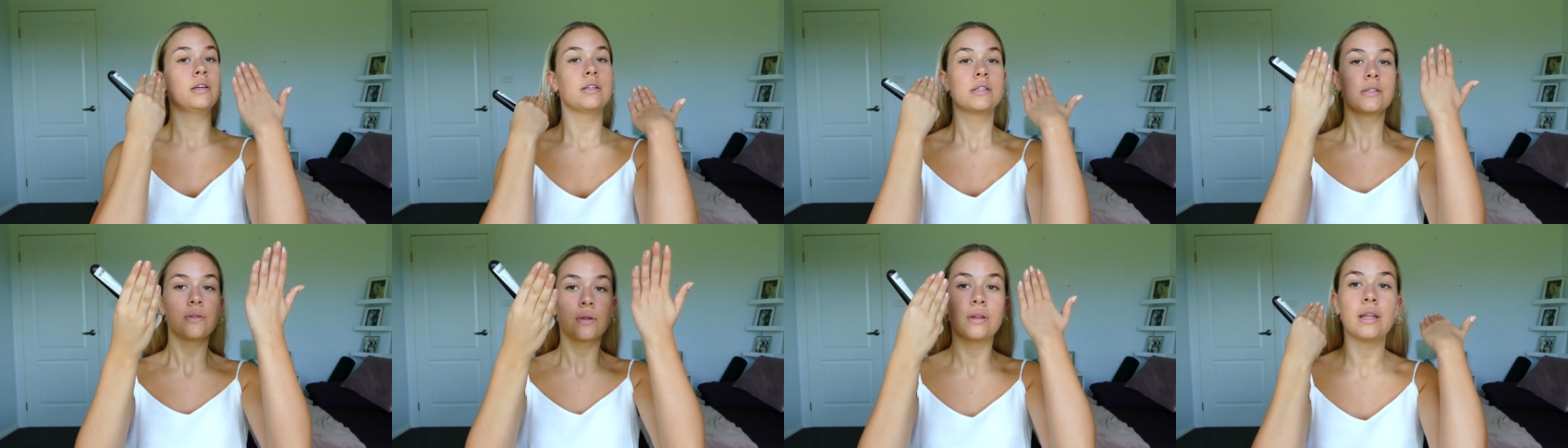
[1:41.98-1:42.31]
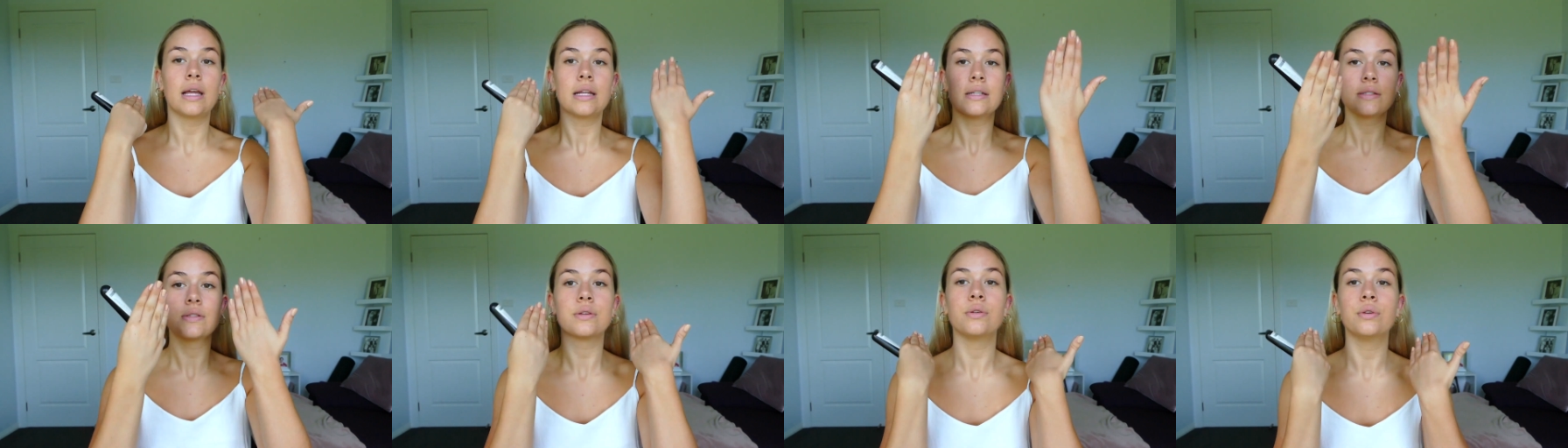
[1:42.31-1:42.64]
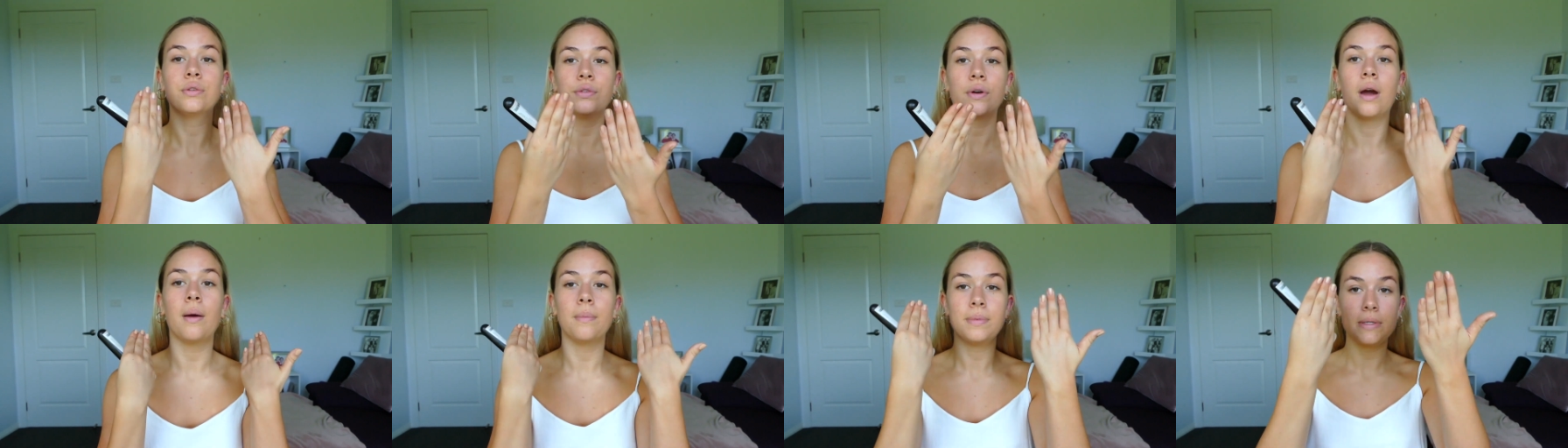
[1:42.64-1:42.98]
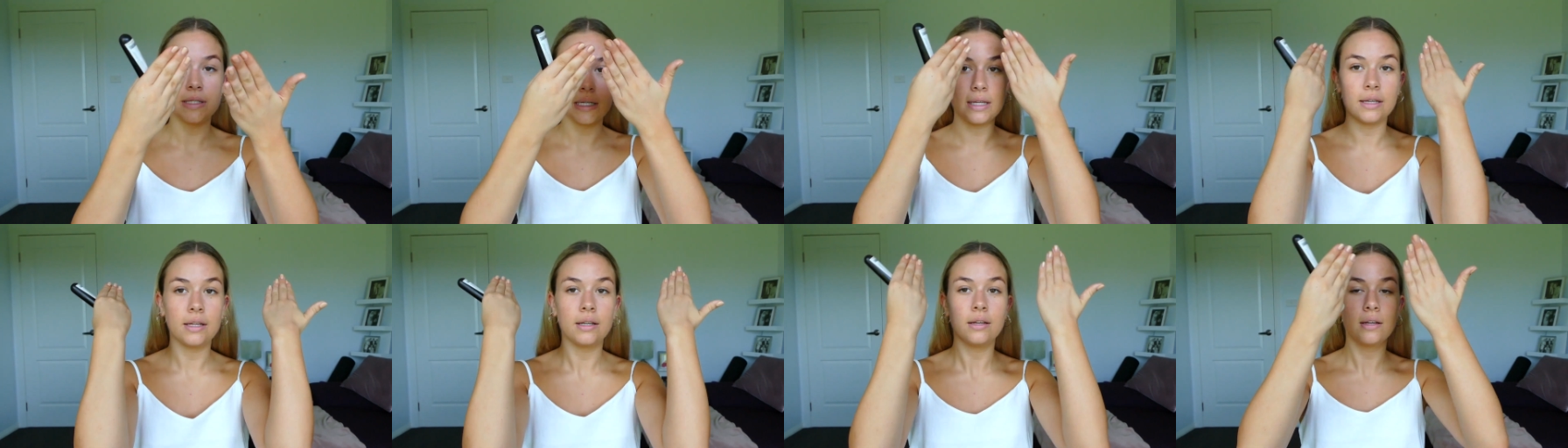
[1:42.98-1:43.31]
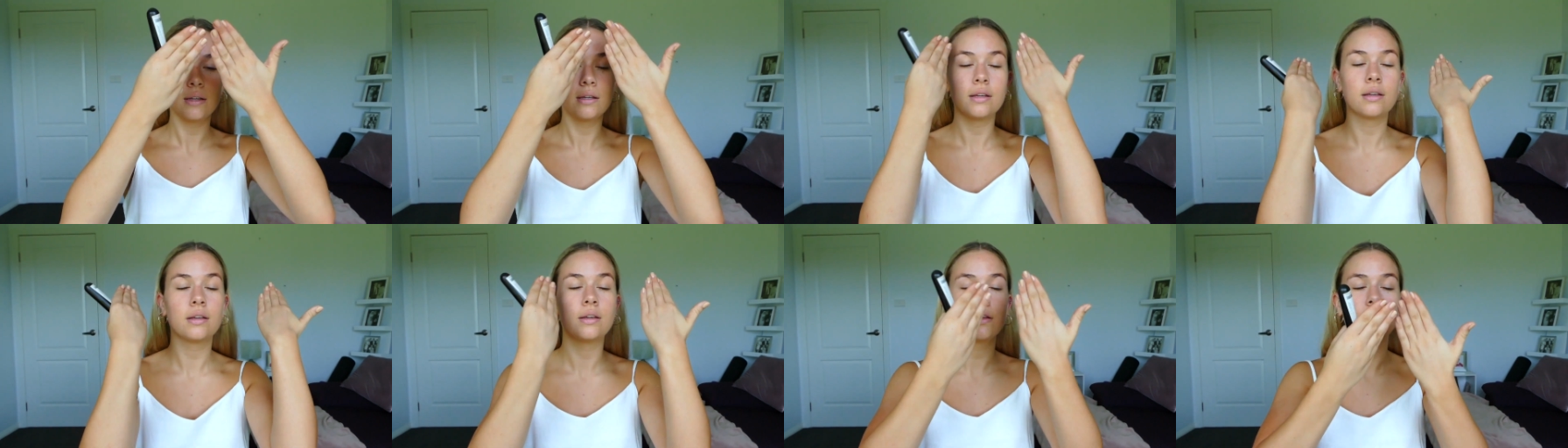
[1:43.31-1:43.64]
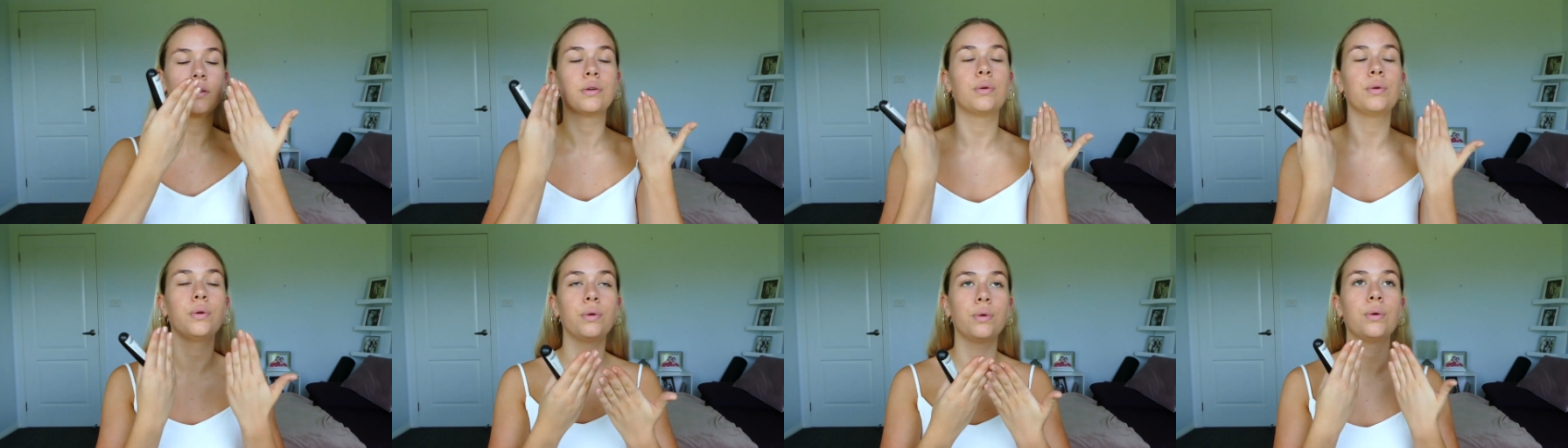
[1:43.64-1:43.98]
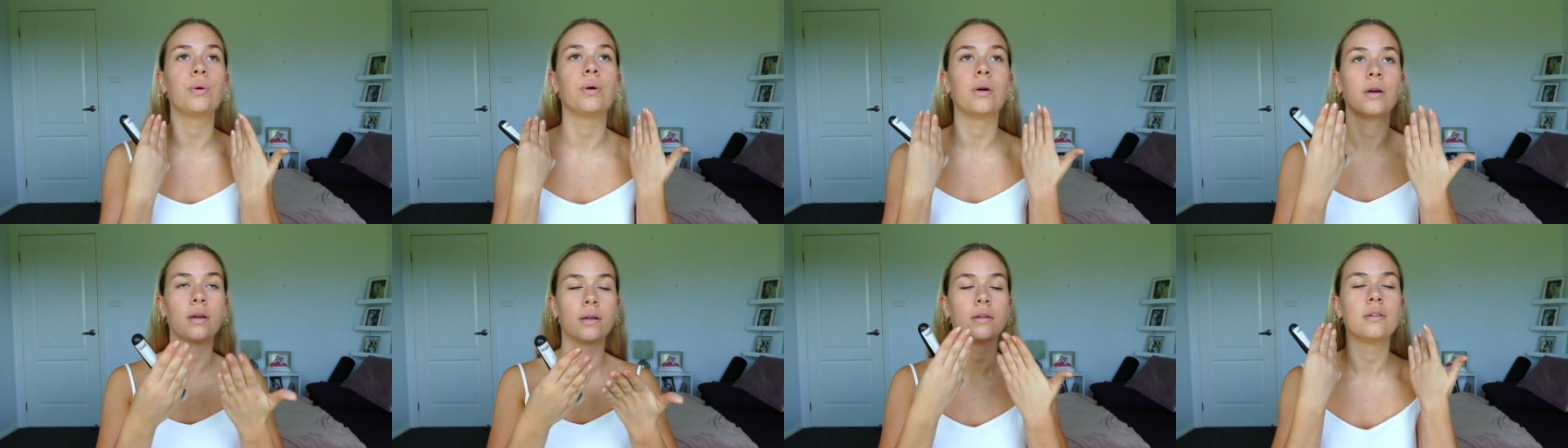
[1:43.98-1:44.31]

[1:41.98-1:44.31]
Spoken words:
So that's all rubbed in. Ooh,